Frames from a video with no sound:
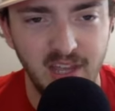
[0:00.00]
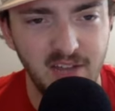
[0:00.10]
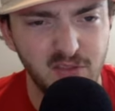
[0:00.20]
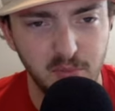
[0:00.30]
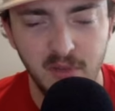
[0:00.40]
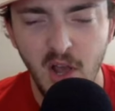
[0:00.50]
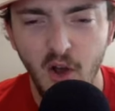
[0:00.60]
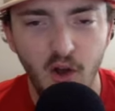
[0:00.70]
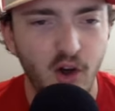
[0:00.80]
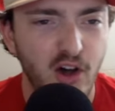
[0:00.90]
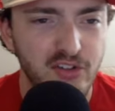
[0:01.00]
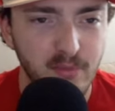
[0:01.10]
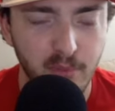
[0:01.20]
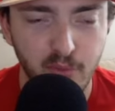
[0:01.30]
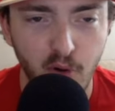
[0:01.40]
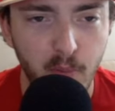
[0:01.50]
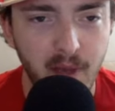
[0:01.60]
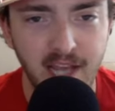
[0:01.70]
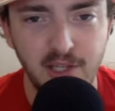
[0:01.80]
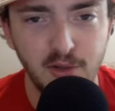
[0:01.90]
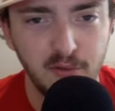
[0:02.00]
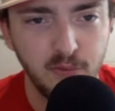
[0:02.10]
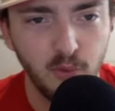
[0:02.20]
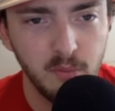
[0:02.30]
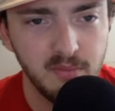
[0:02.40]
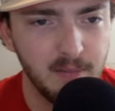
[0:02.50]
They have some awesome throwback uniforms,